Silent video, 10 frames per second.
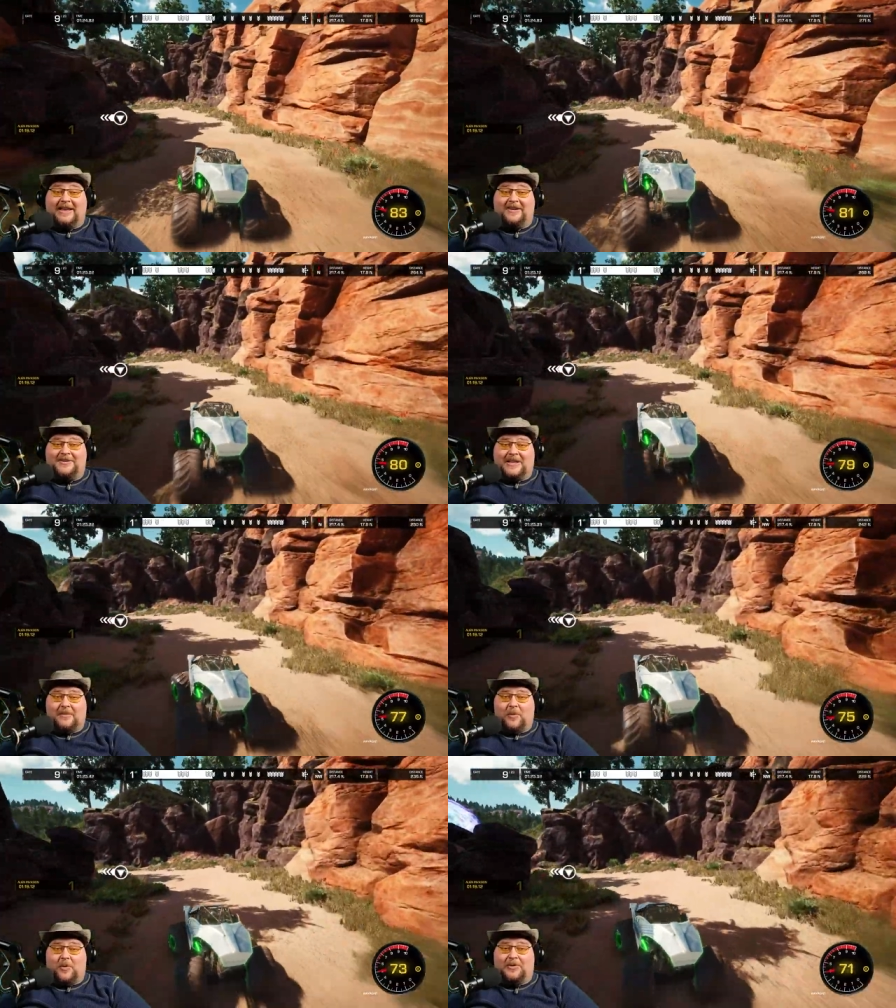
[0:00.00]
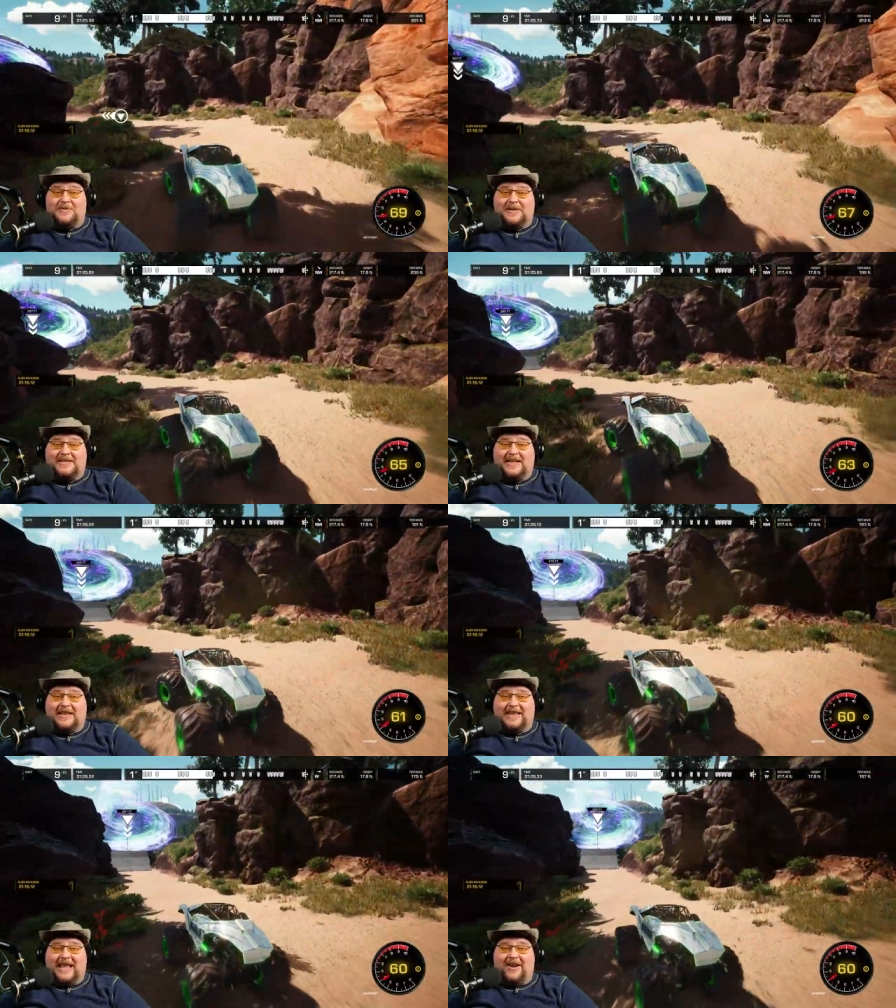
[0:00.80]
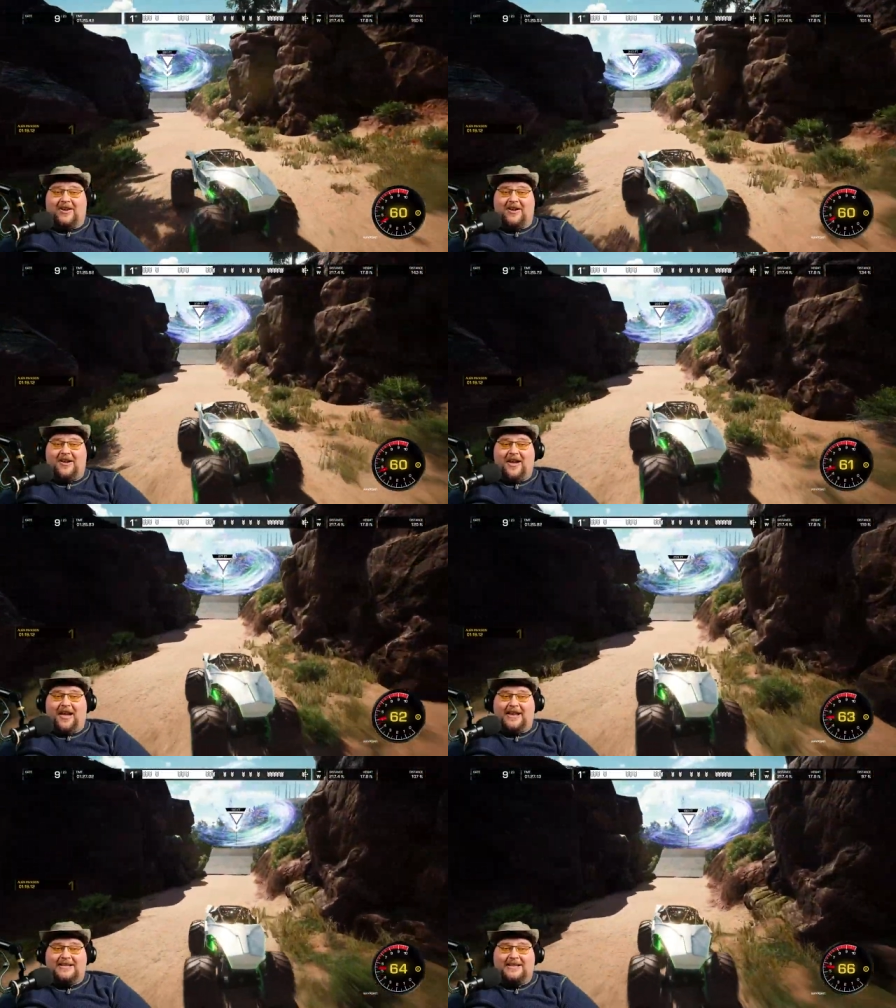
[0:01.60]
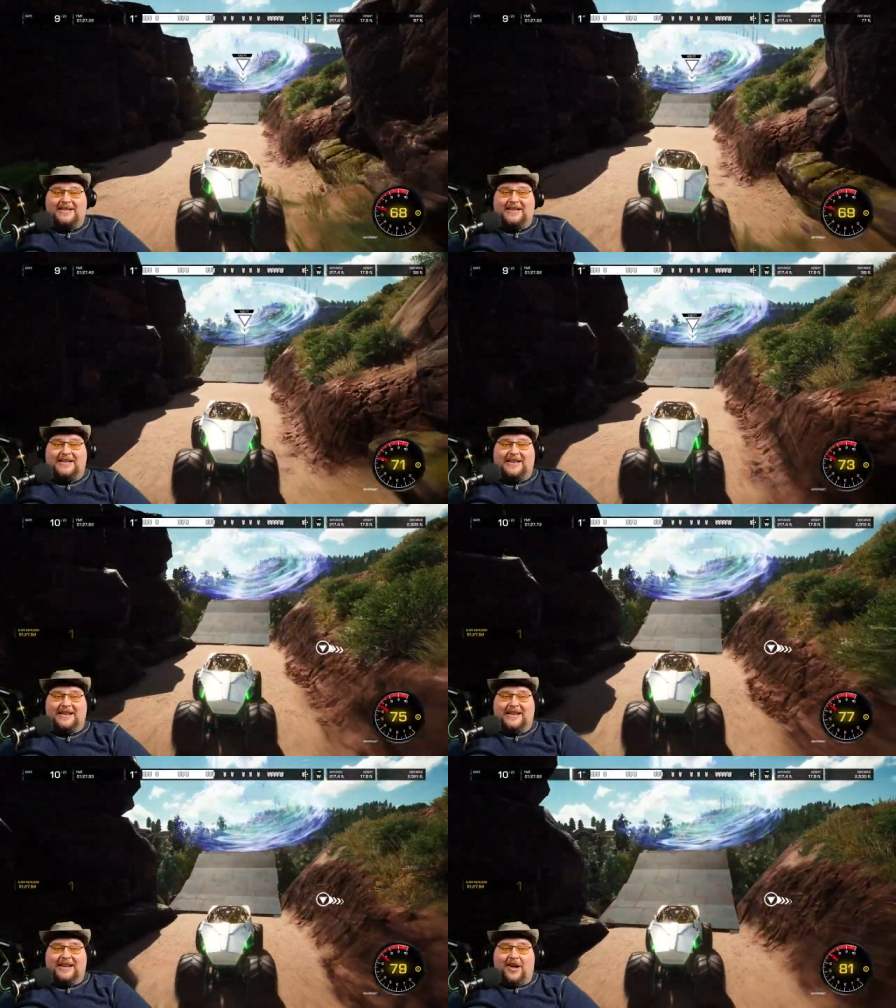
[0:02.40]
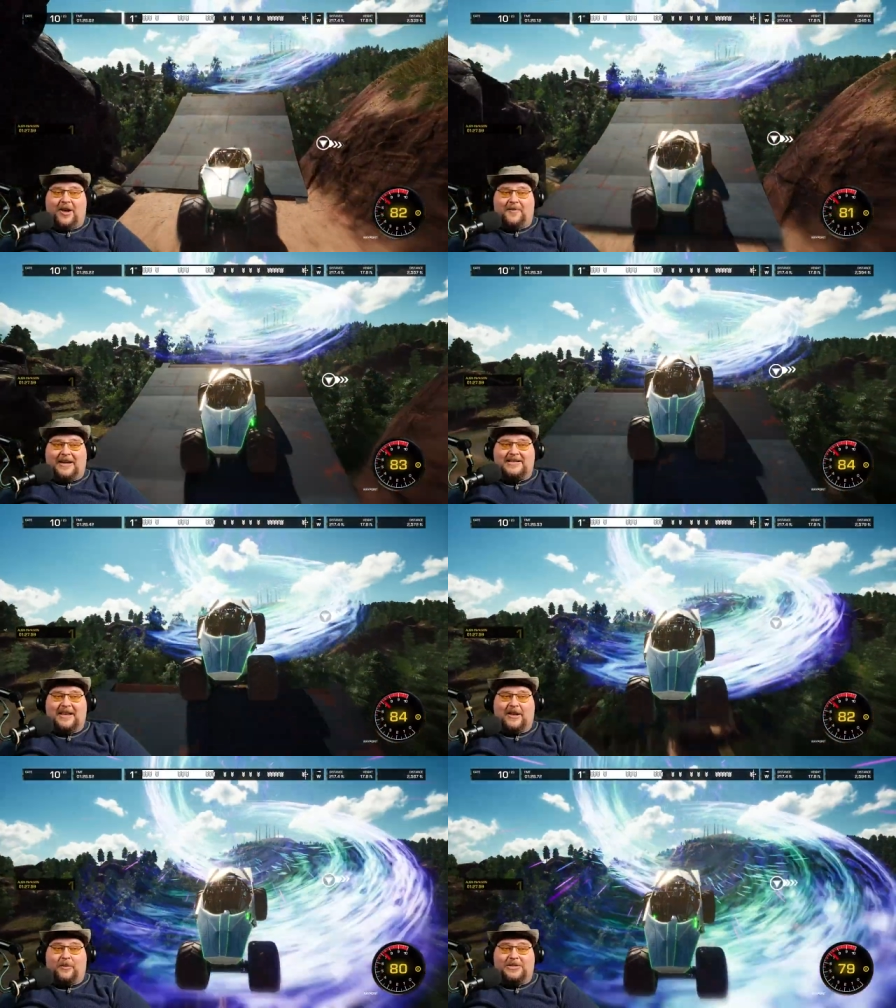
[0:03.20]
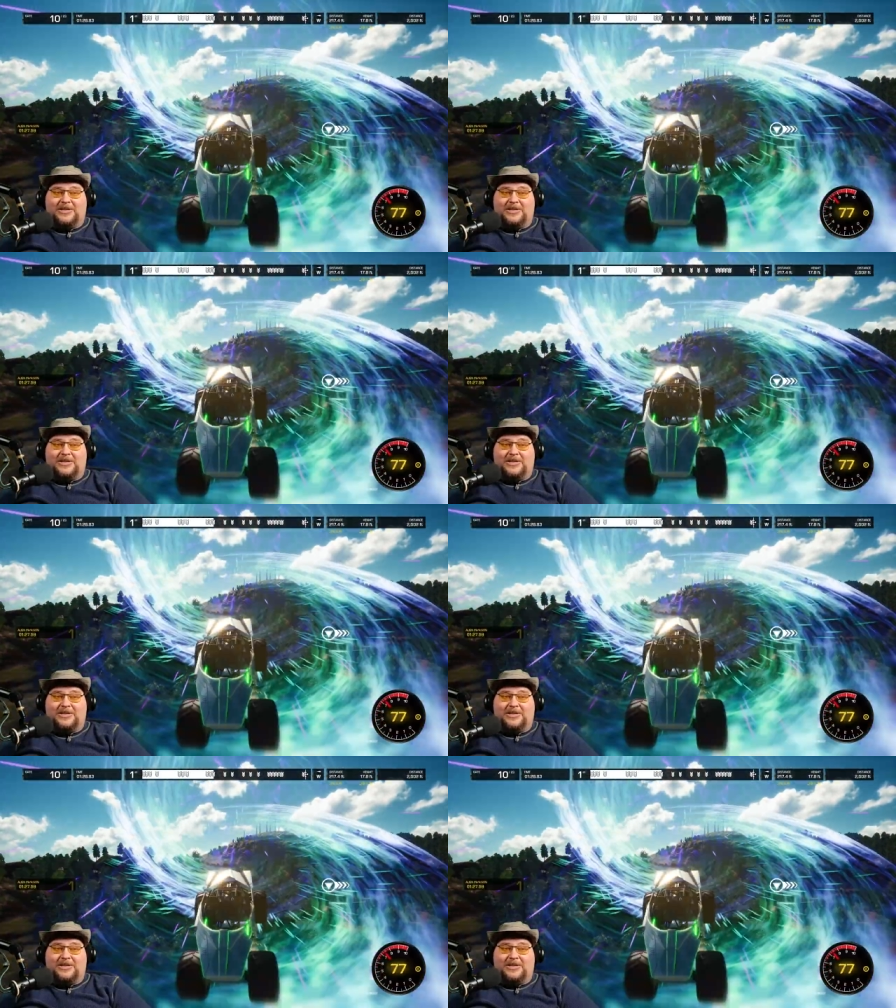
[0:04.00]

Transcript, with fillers: ears anymore, which means that they are not on my tail, which